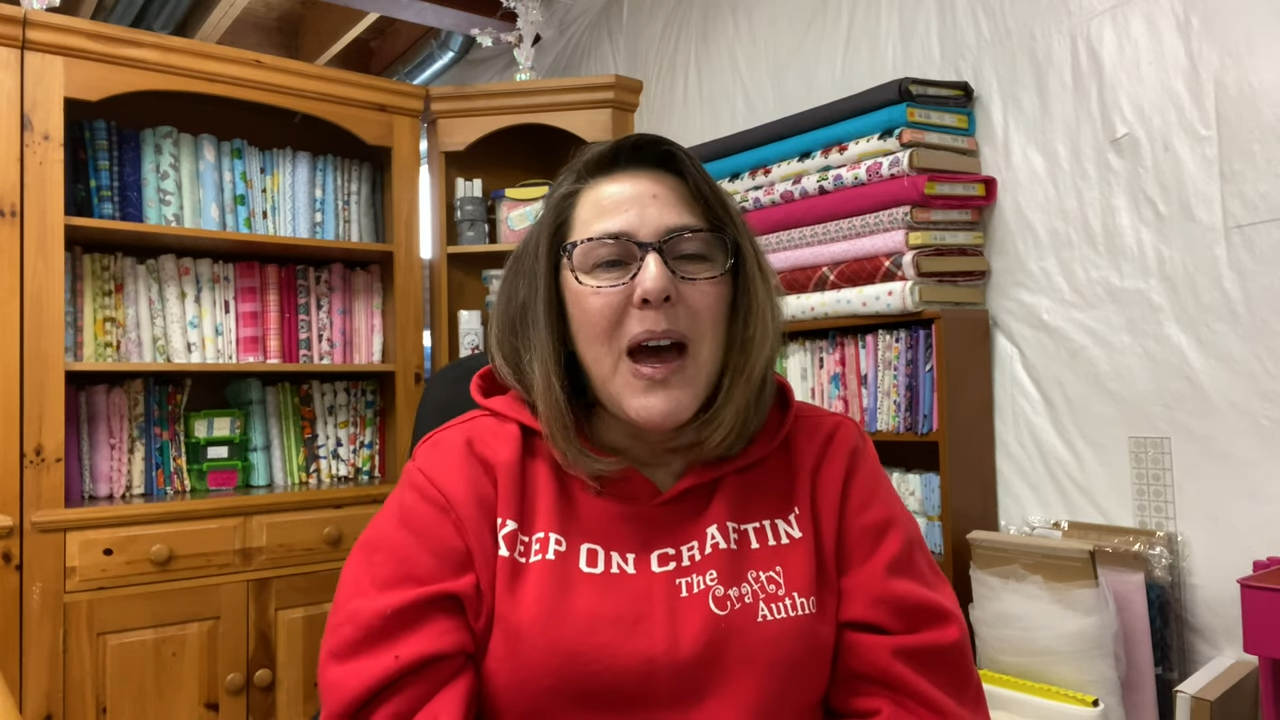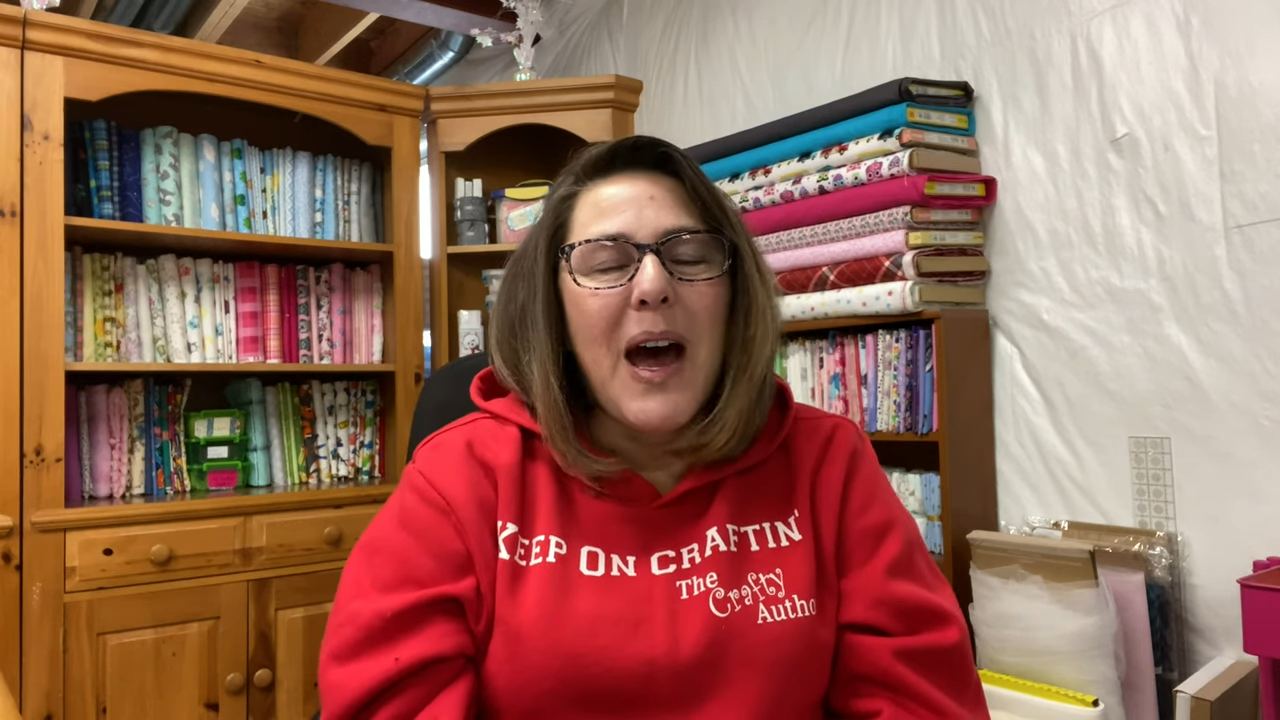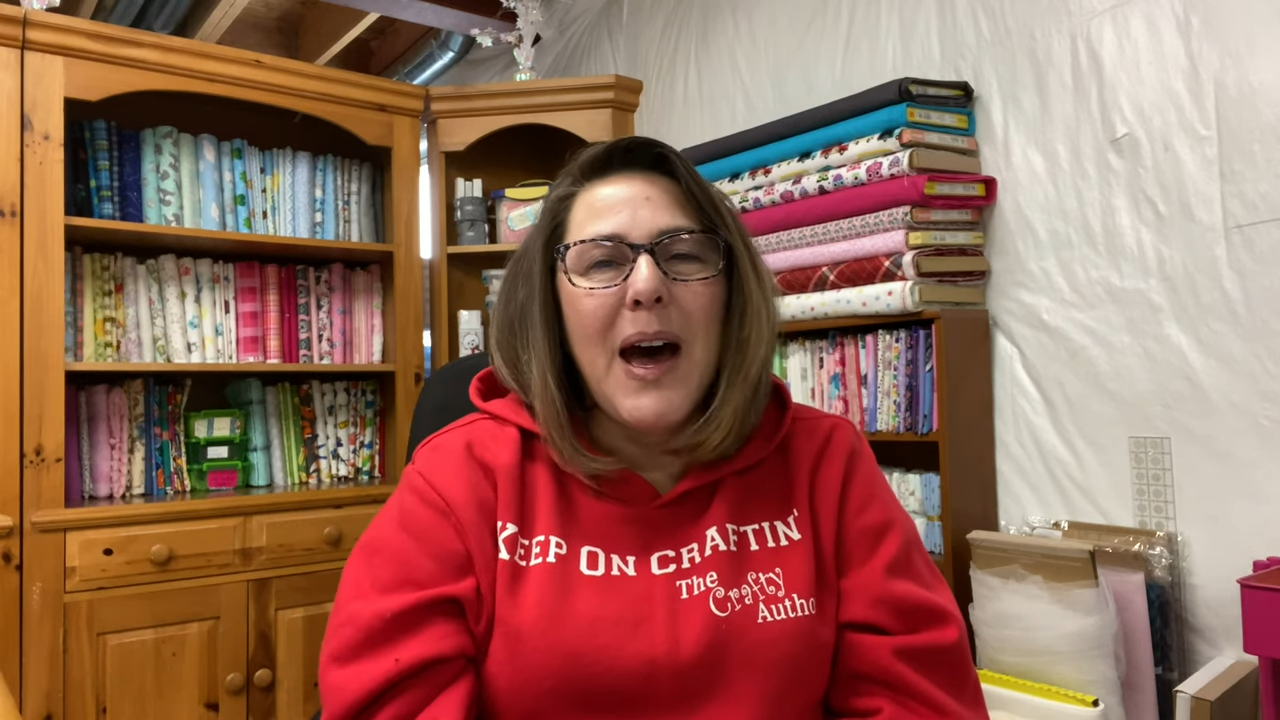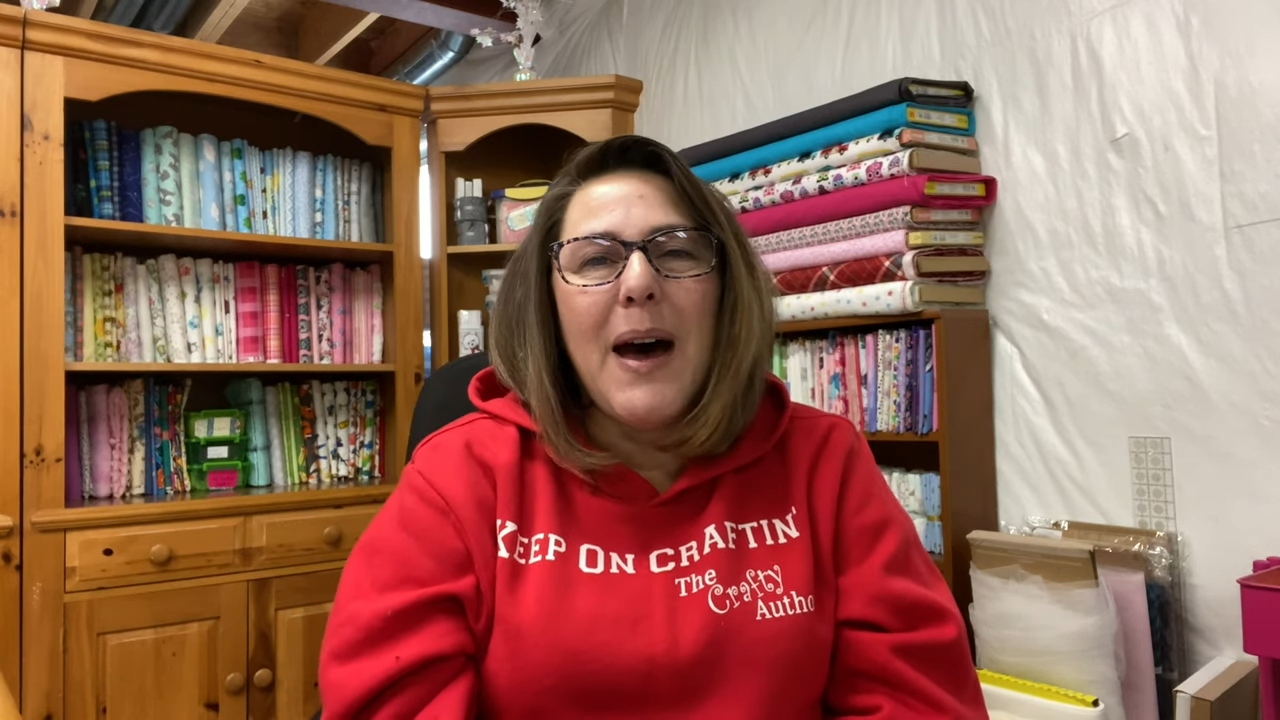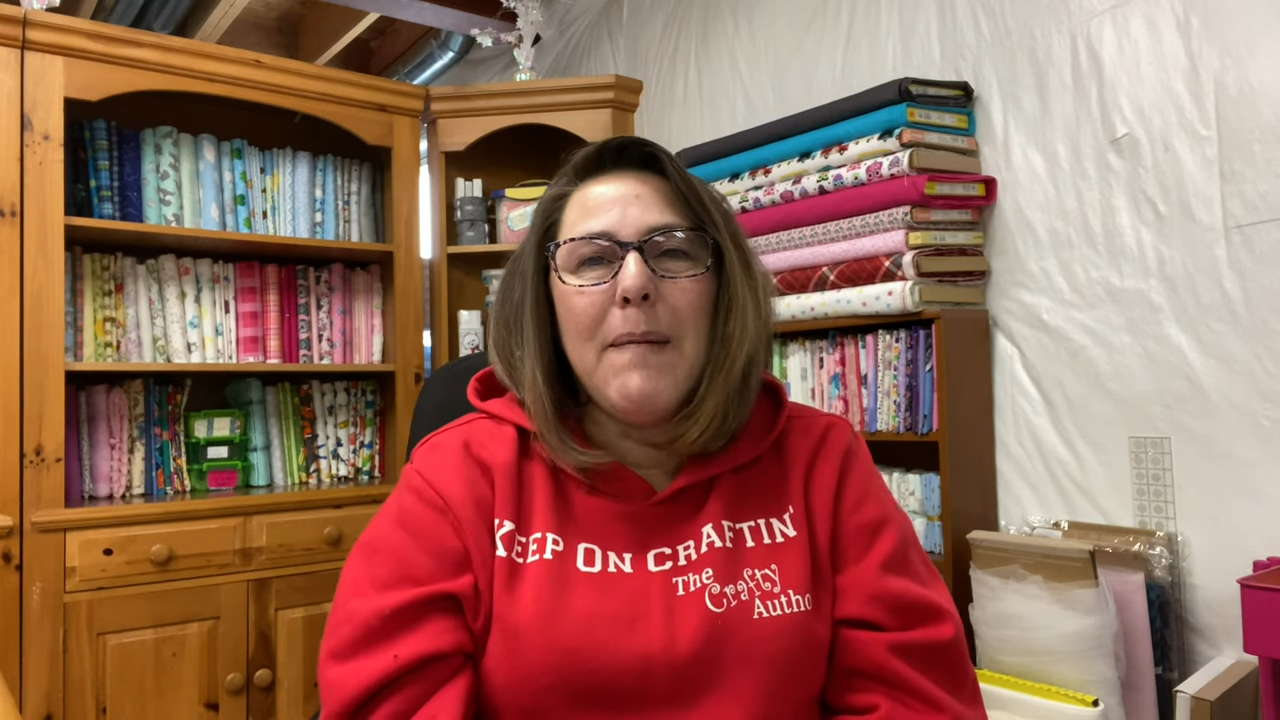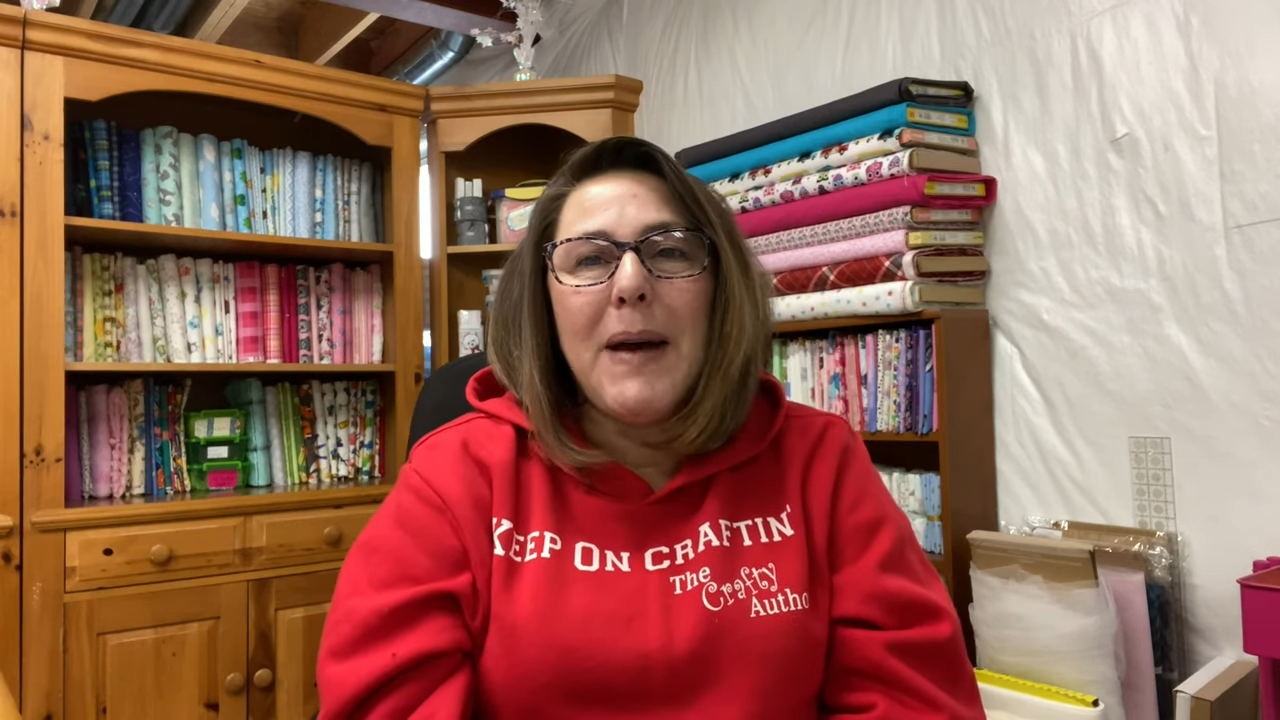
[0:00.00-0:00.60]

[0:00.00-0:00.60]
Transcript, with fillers: Um,